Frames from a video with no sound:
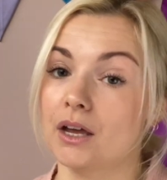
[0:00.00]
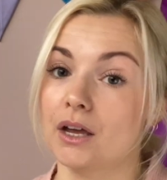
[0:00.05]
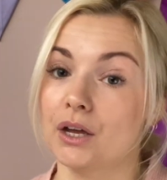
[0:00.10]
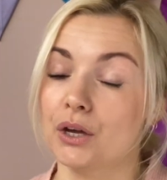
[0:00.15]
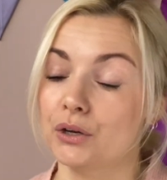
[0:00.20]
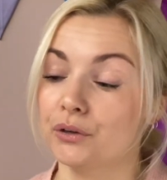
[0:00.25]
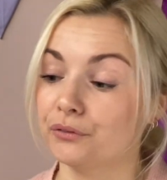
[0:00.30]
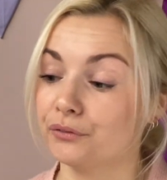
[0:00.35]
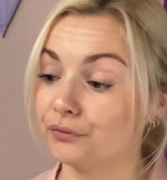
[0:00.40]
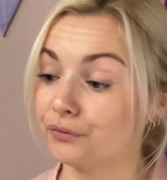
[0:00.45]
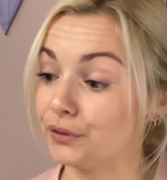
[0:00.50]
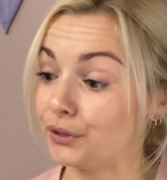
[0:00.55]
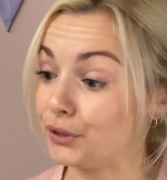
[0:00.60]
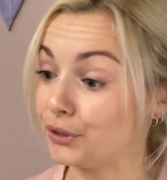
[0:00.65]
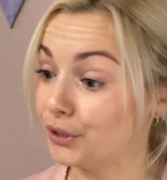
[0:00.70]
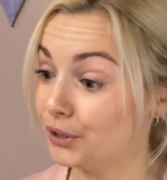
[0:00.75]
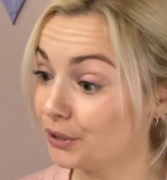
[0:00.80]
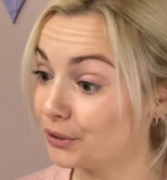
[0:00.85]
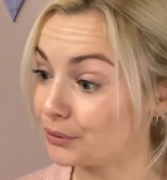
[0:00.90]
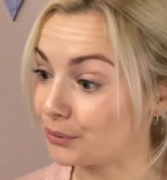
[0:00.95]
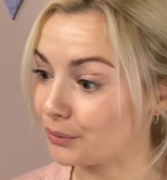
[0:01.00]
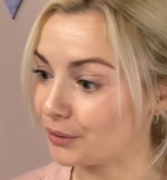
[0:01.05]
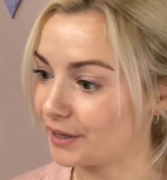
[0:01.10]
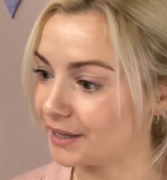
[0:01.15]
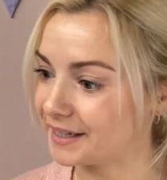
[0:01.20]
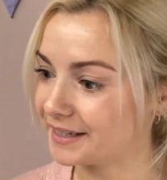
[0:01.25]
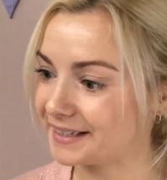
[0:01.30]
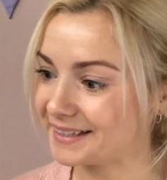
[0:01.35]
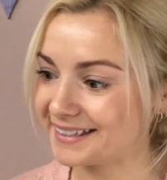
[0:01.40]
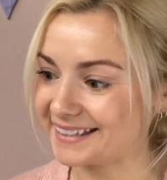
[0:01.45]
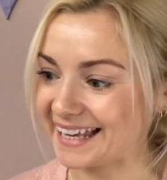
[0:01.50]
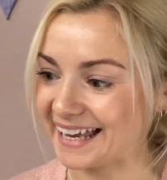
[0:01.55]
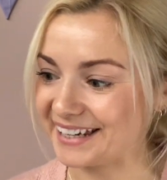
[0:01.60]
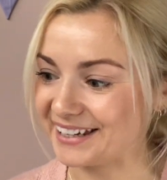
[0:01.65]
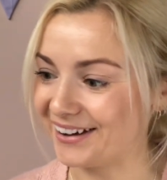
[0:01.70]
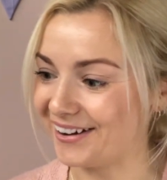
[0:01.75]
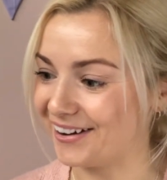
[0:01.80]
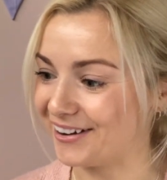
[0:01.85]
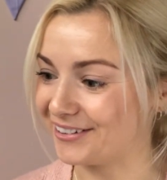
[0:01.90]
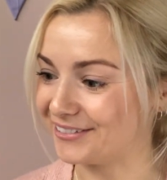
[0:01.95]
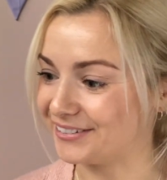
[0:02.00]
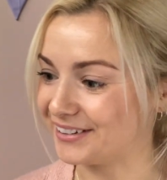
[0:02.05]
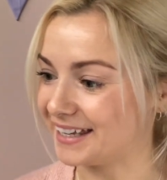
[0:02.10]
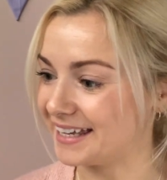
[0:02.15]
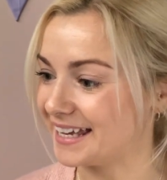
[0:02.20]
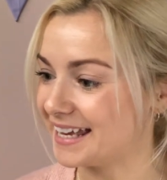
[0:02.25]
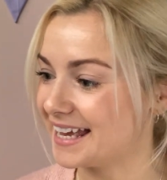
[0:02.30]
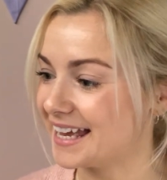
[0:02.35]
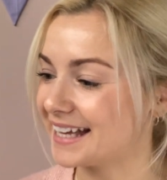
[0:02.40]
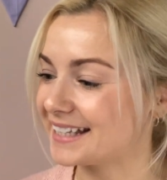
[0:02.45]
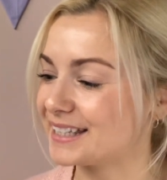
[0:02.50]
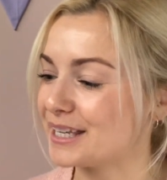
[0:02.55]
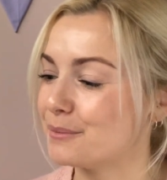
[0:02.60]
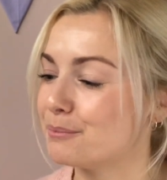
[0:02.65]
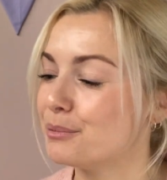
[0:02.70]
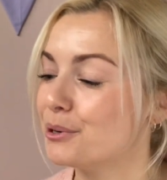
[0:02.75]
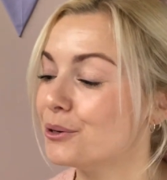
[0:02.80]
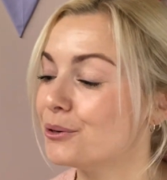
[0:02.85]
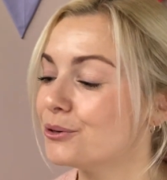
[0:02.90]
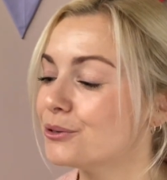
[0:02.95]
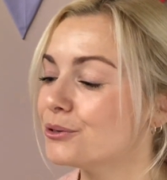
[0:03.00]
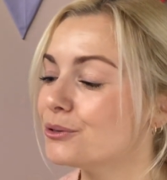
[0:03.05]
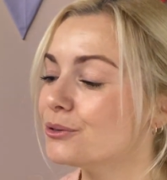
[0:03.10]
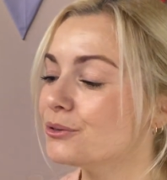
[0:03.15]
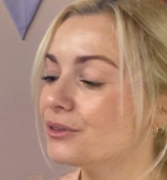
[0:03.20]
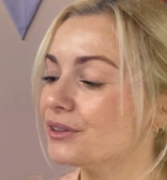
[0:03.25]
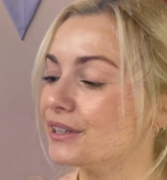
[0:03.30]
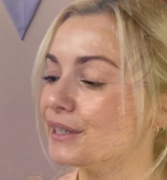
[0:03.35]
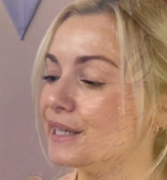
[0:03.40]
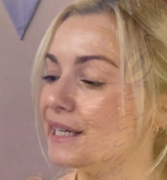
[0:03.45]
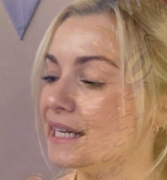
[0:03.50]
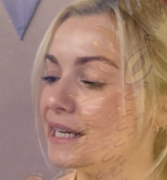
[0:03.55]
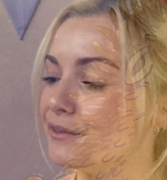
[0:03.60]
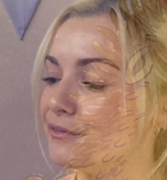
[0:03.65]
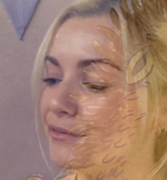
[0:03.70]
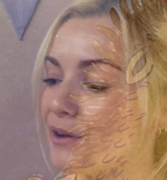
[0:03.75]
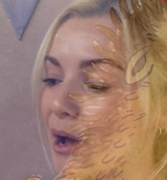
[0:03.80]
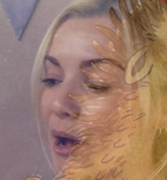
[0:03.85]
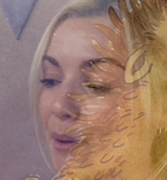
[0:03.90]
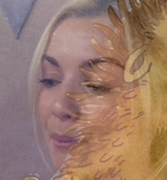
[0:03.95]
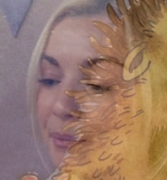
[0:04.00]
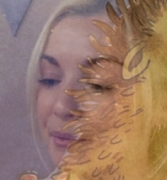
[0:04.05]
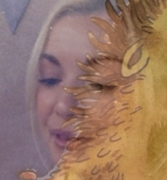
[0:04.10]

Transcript: "Phew!" said Harvey as he pulled the leaf up the